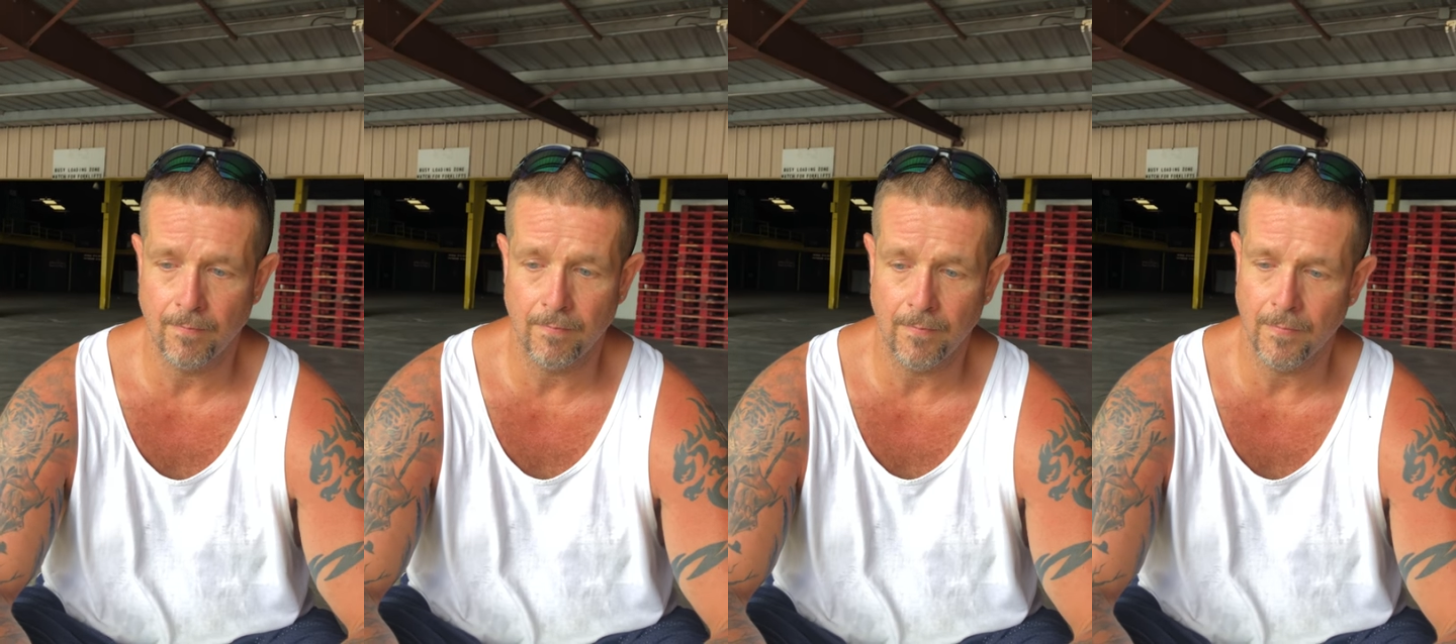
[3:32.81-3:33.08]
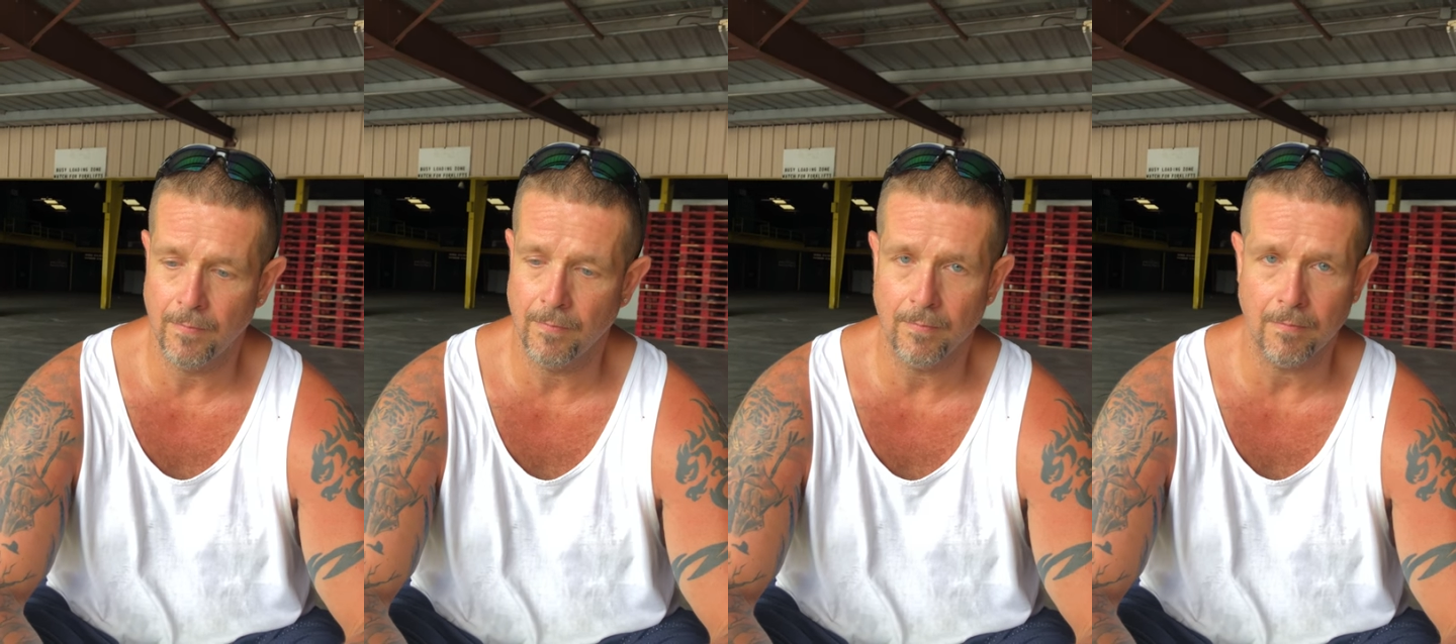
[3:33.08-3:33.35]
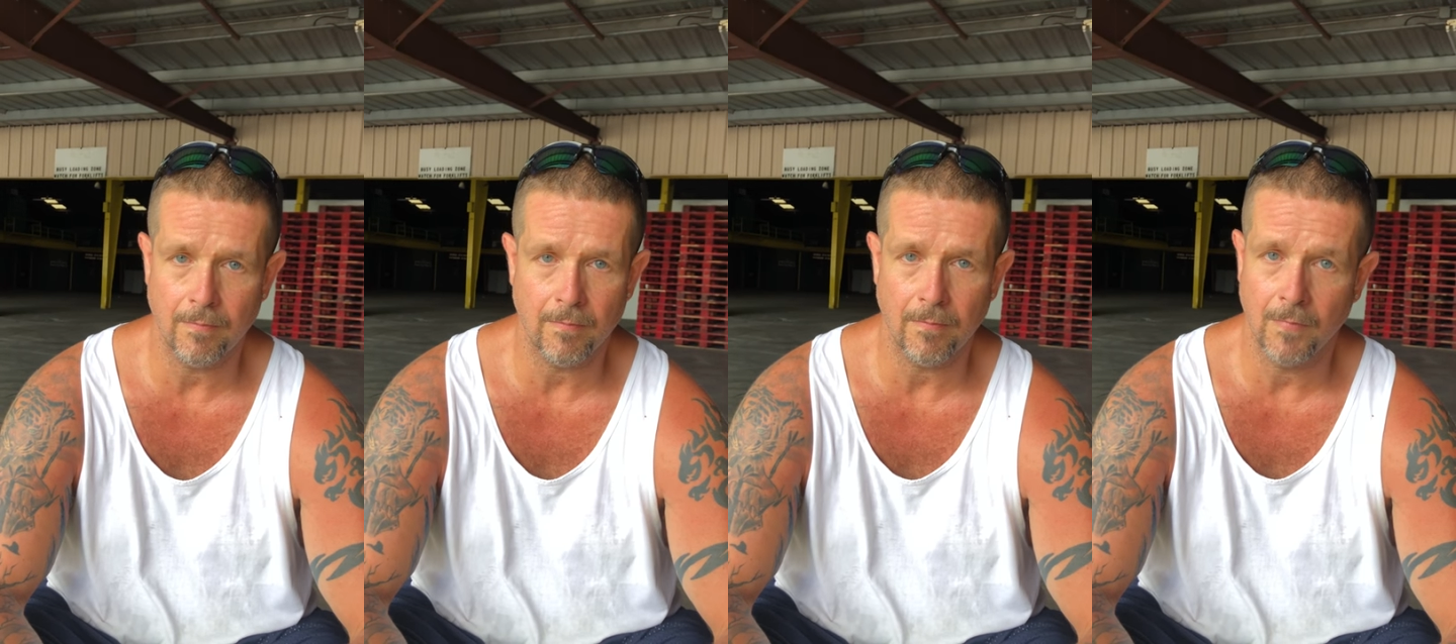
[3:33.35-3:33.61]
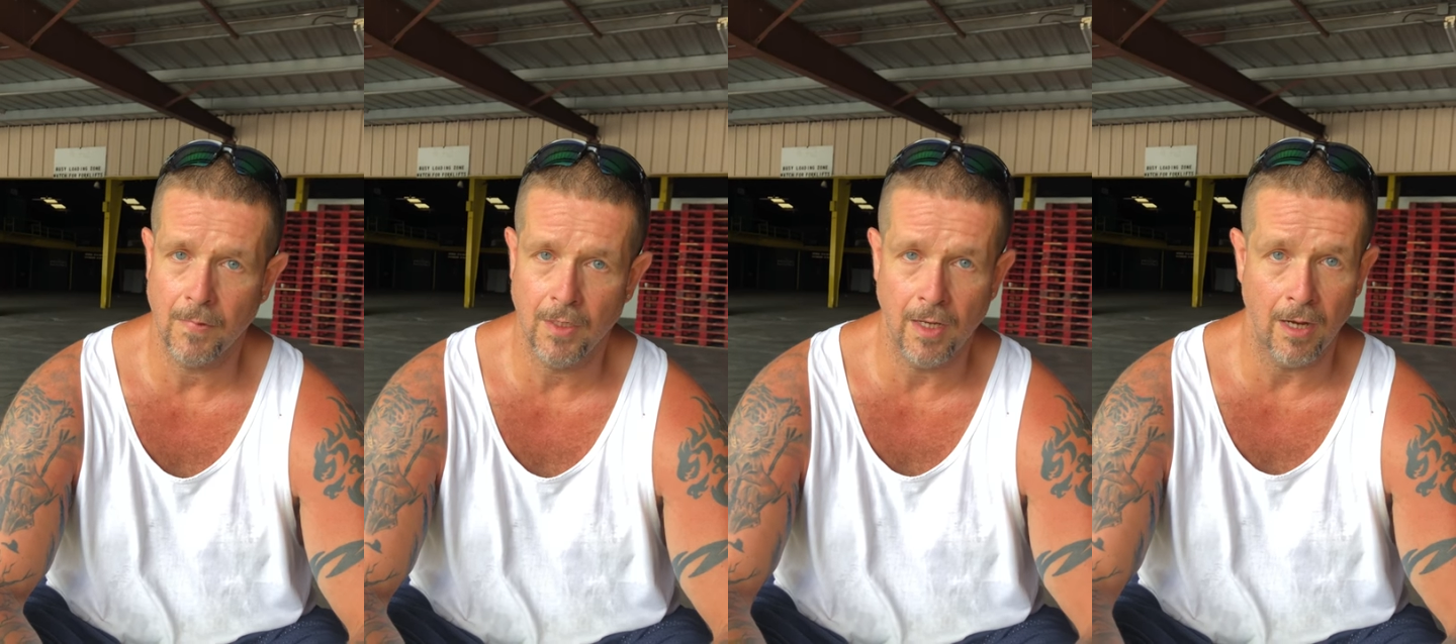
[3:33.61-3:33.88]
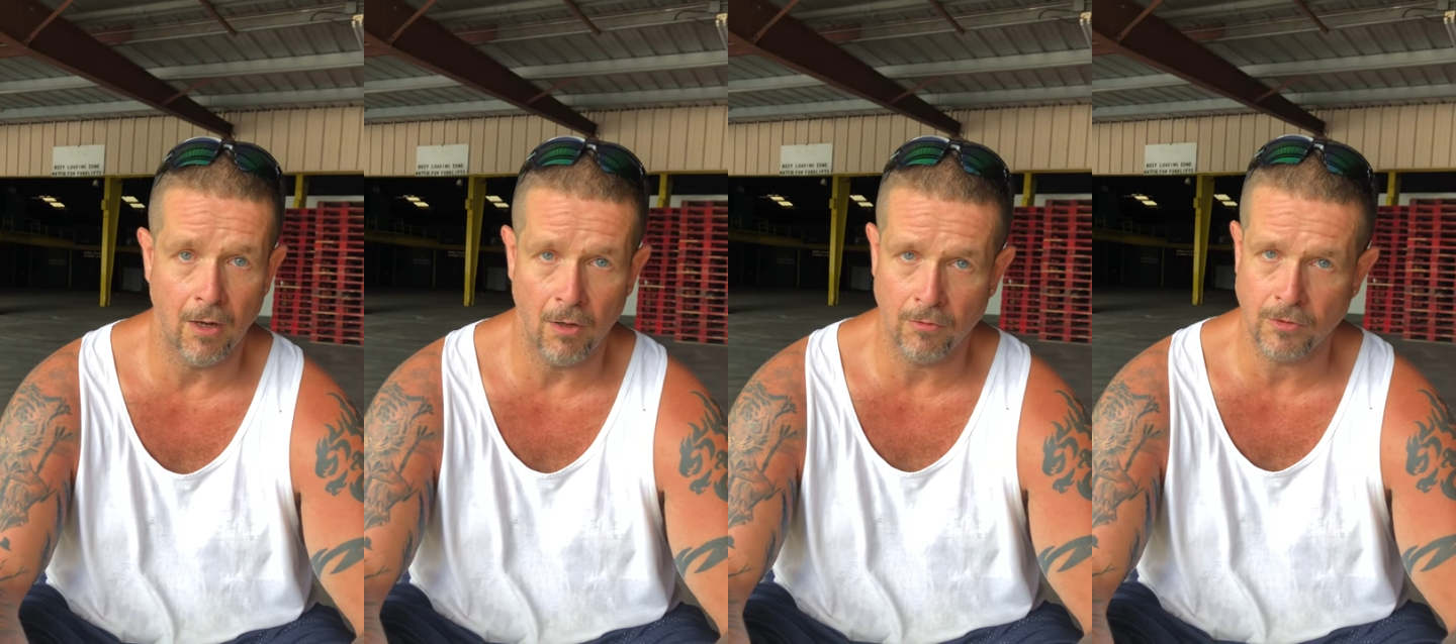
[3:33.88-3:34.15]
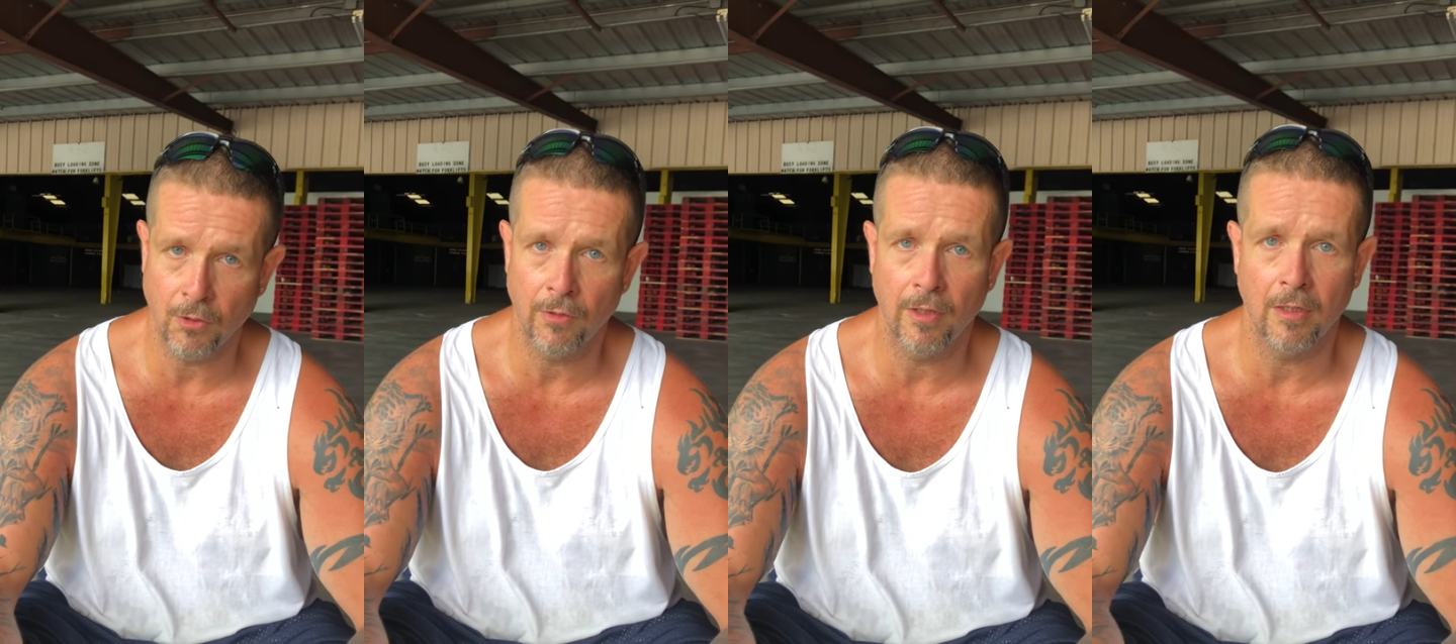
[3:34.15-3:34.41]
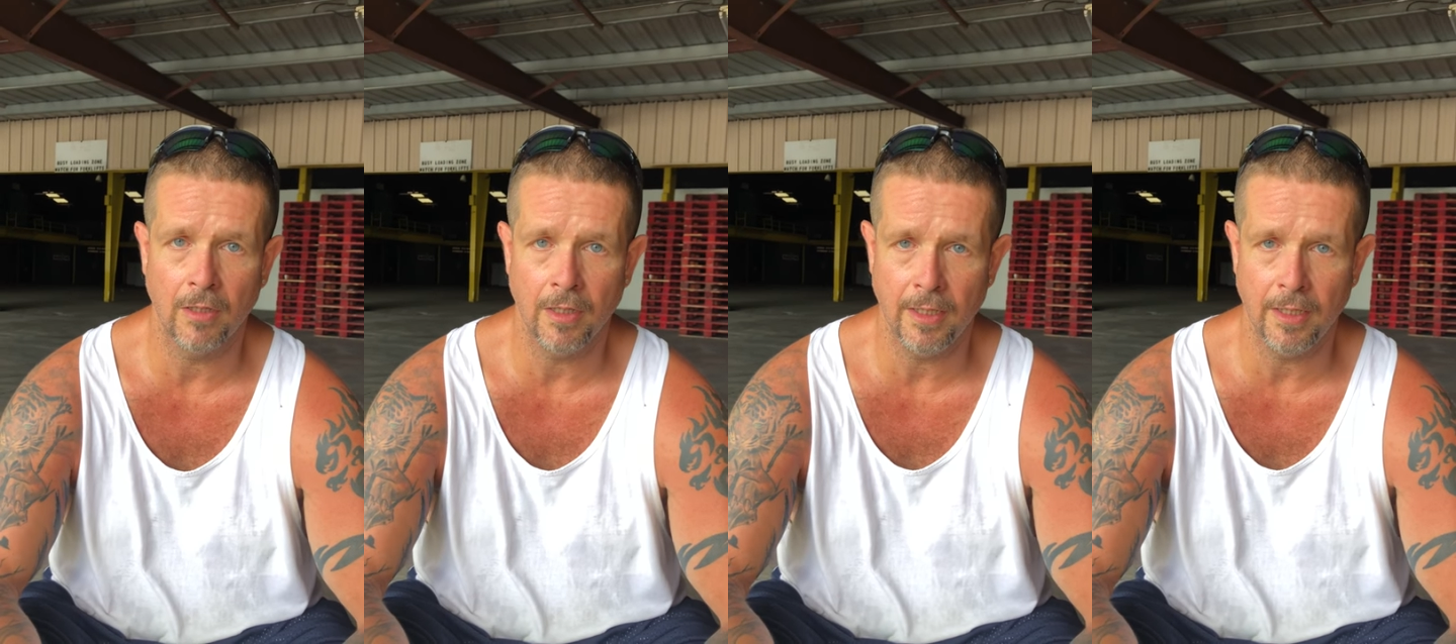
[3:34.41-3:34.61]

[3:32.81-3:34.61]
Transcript: also the Glades. Yeah, also the